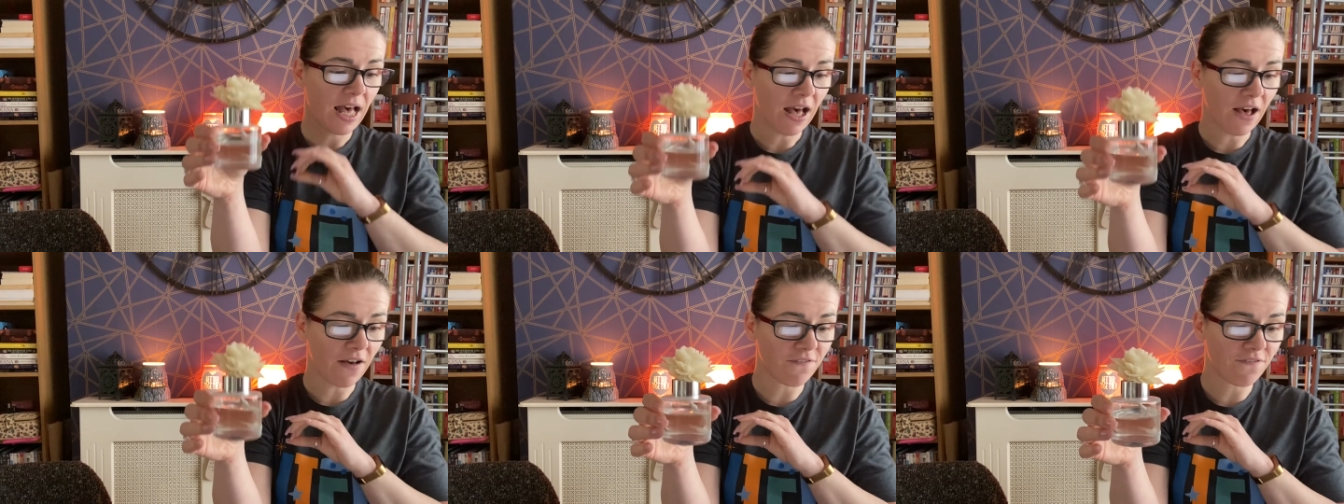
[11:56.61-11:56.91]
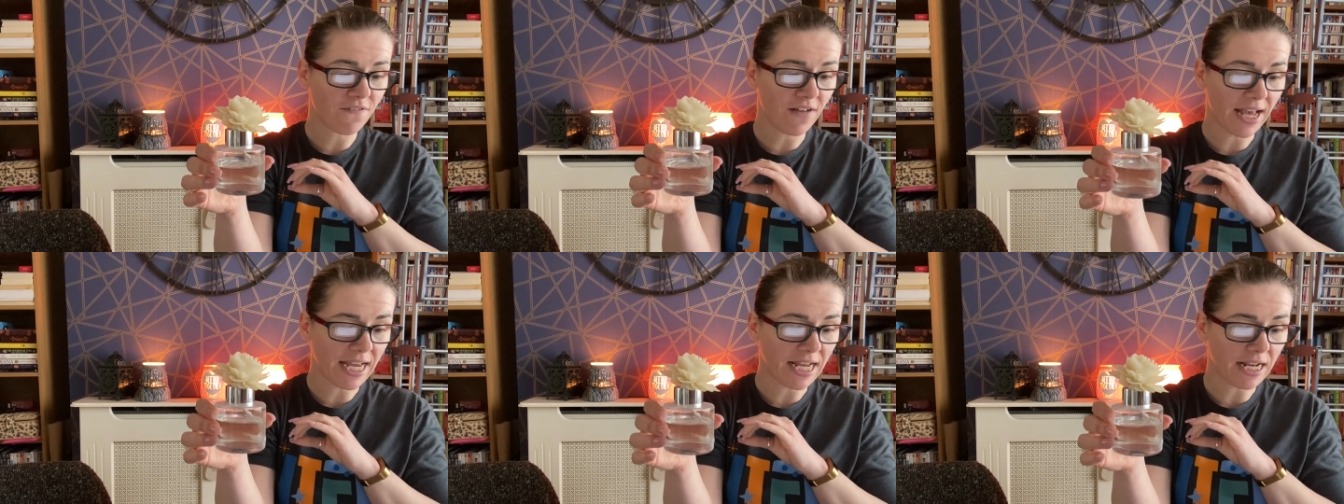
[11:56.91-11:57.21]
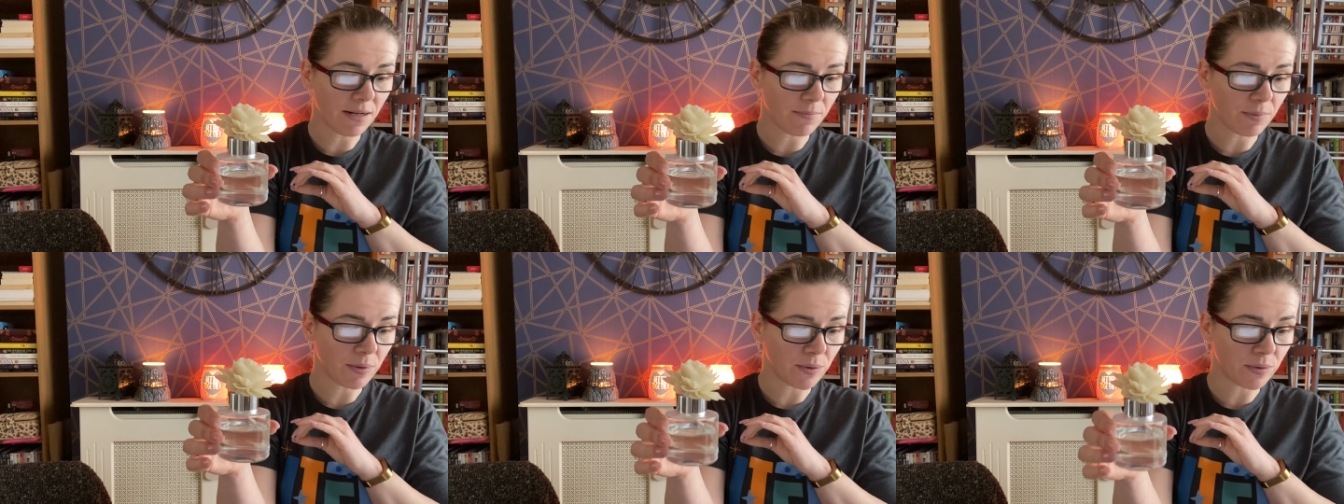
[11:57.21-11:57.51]

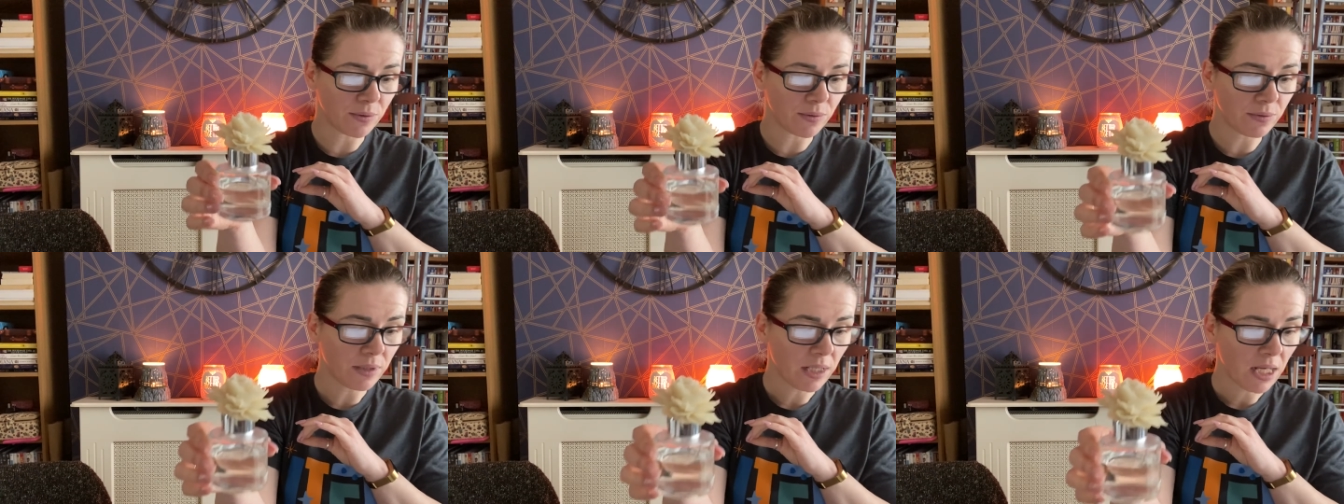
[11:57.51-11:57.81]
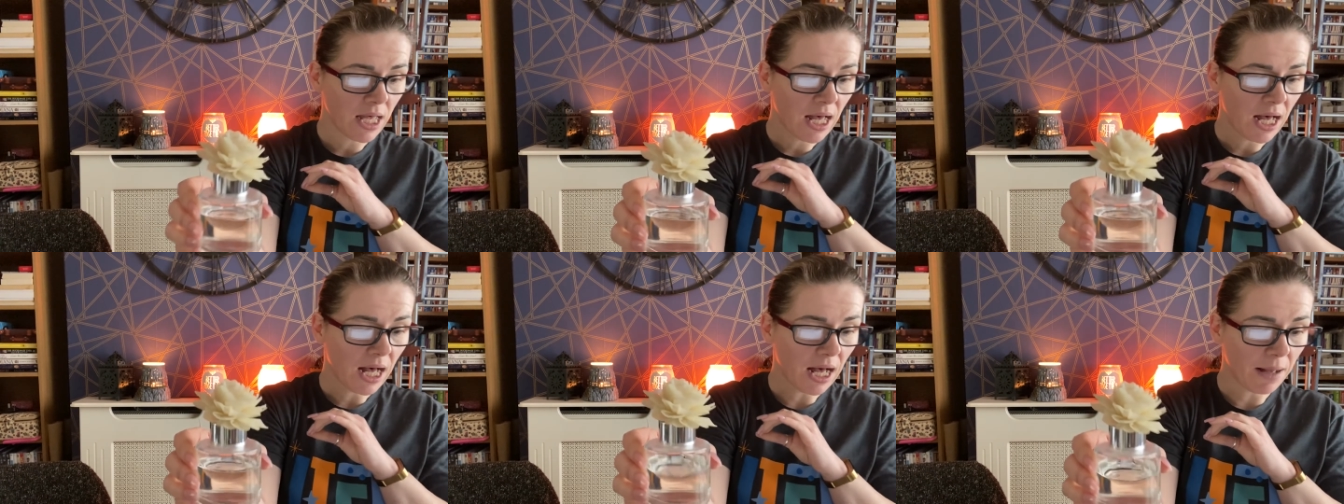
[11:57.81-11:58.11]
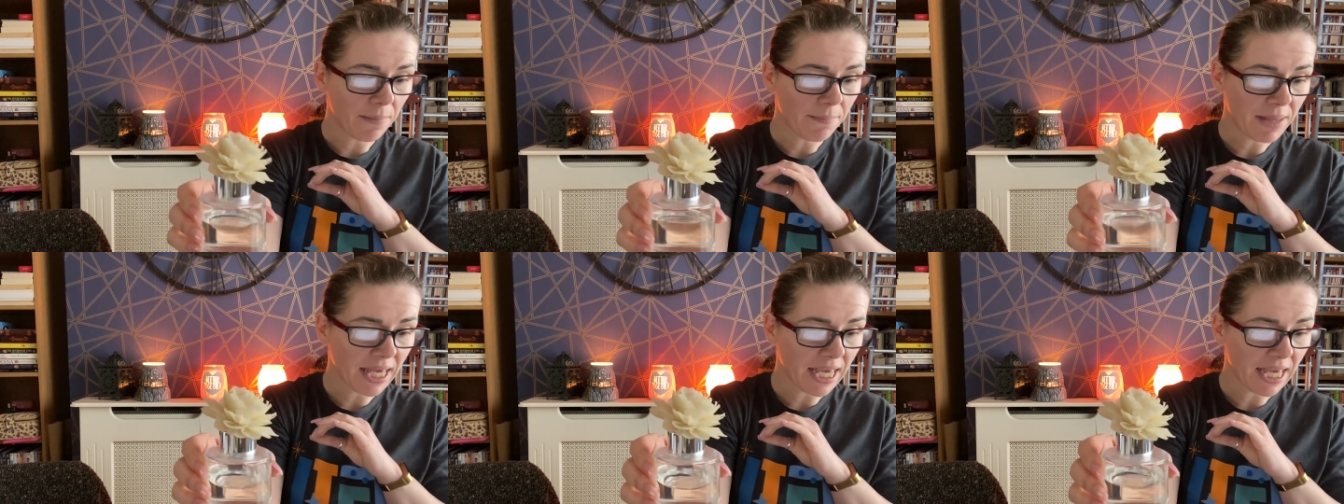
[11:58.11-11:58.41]
available
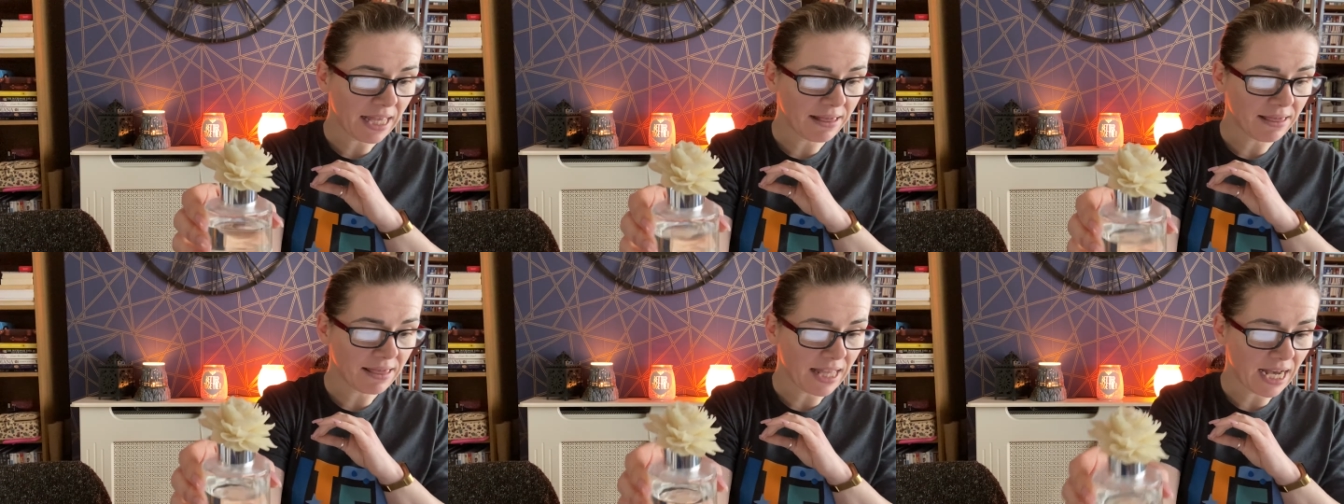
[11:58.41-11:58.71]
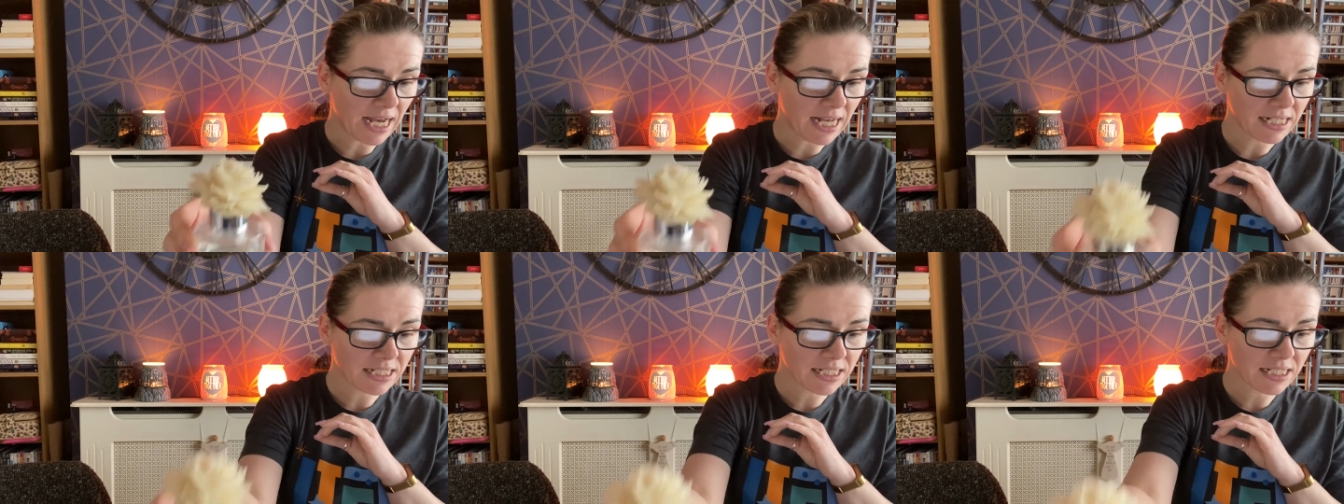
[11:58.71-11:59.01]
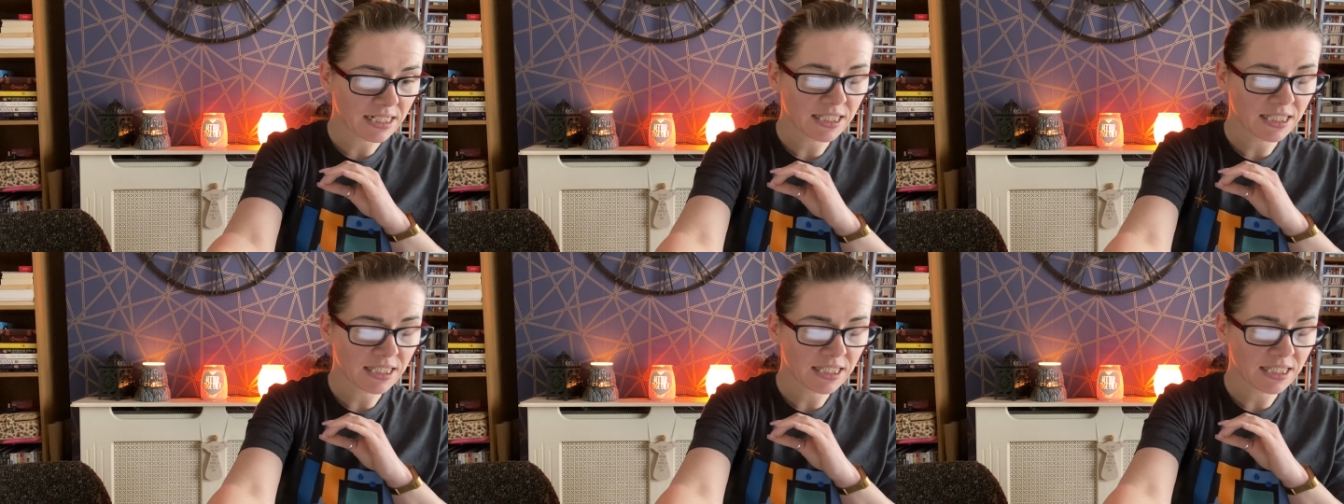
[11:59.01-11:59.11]
in that.